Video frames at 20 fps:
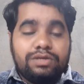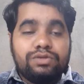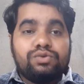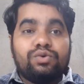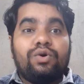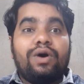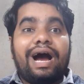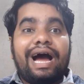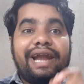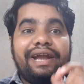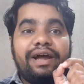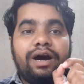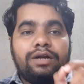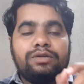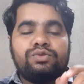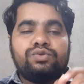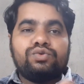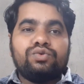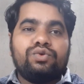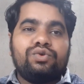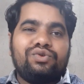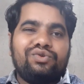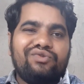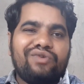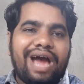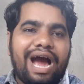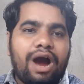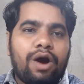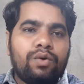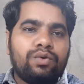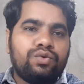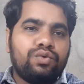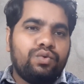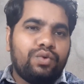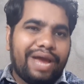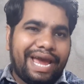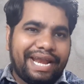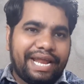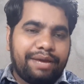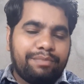So and also you have
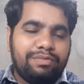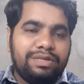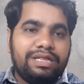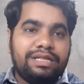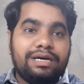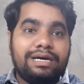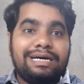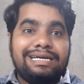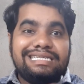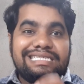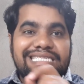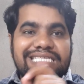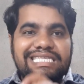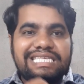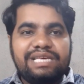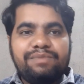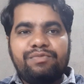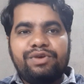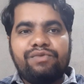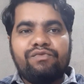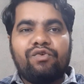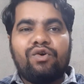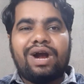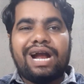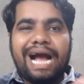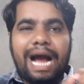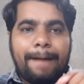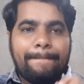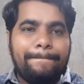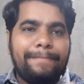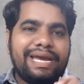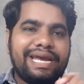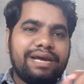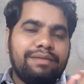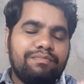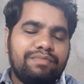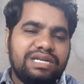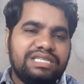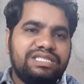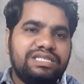to enable the CBO,
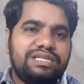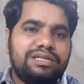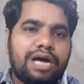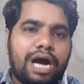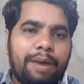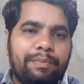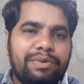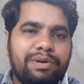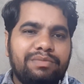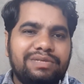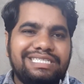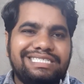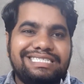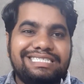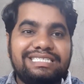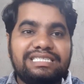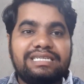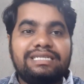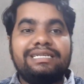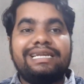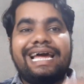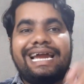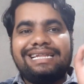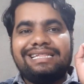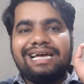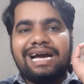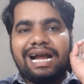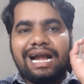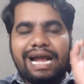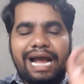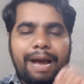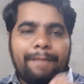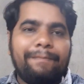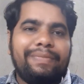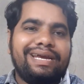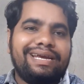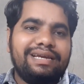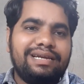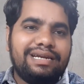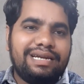campaign budget optimization, at the
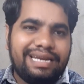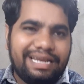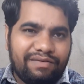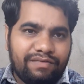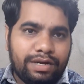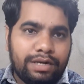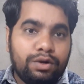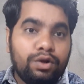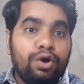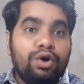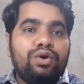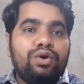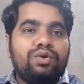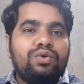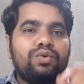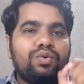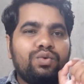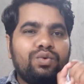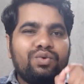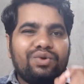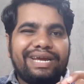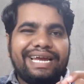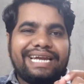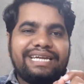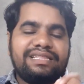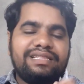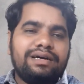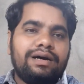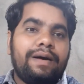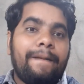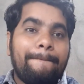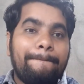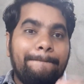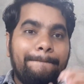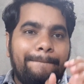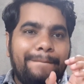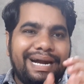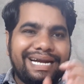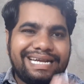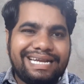campaign level to get the
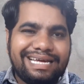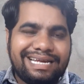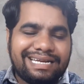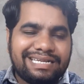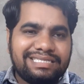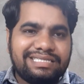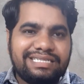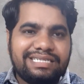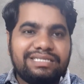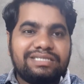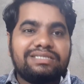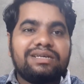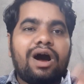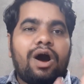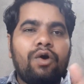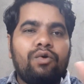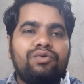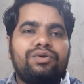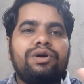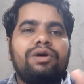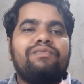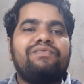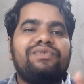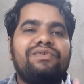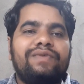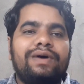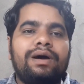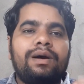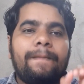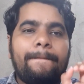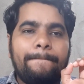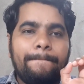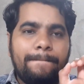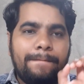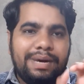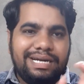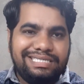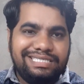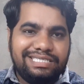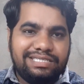better results out of your
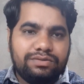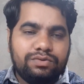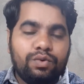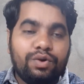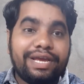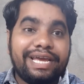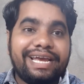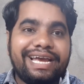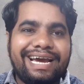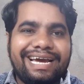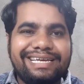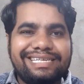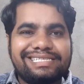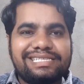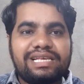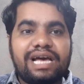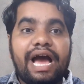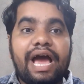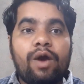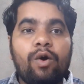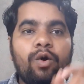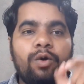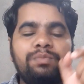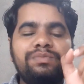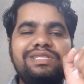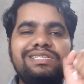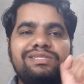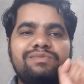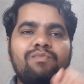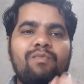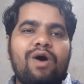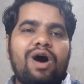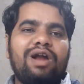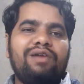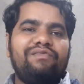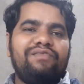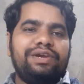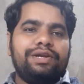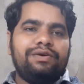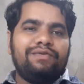budget. Okay guys, I hope this
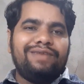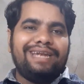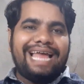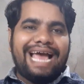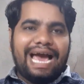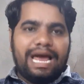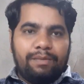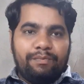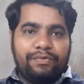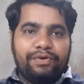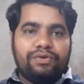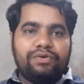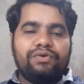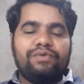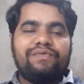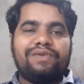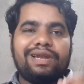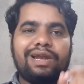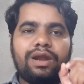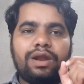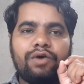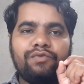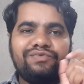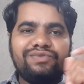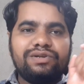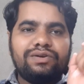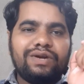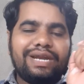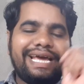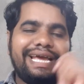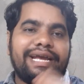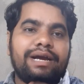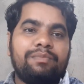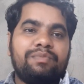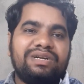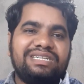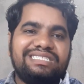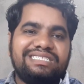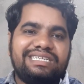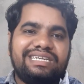small video will help you. If you love video, like
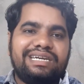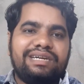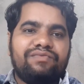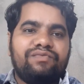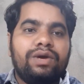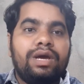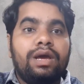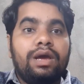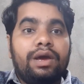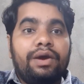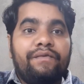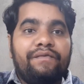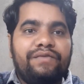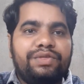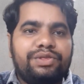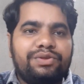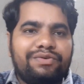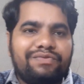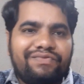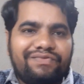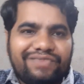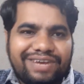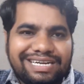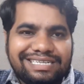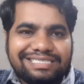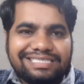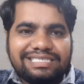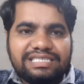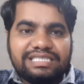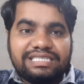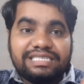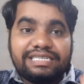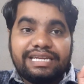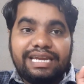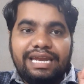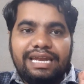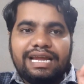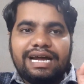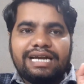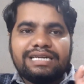up and share it with your friends.
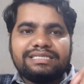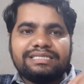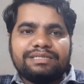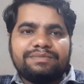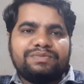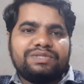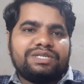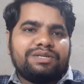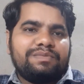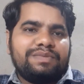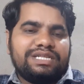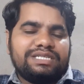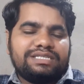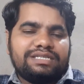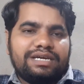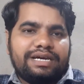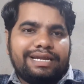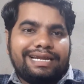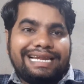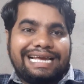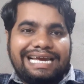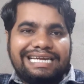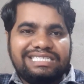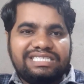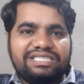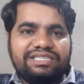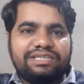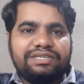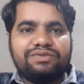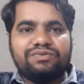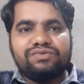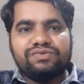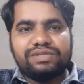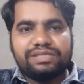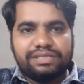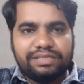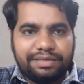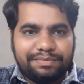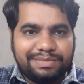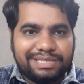Still not subscribed to the channel, consider to
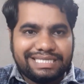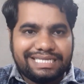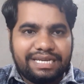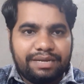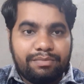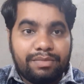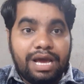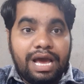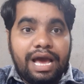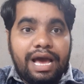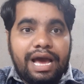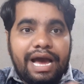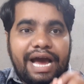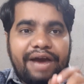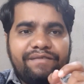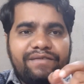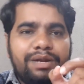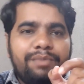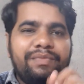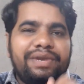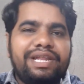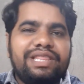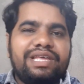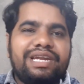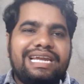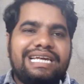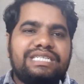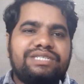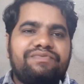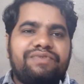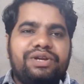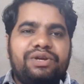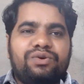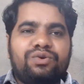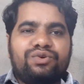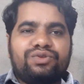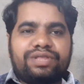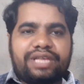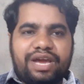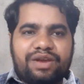subscribe. I will meet in the next
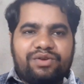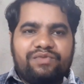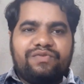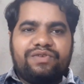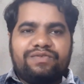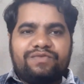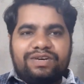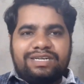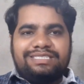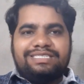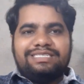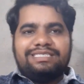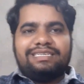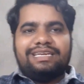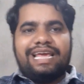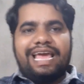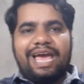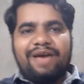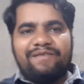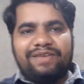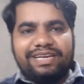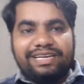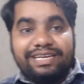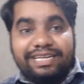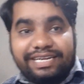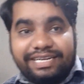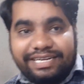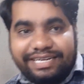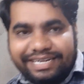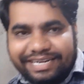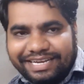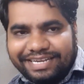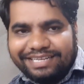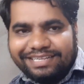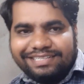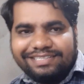video. Thank you for watching. Have a great day.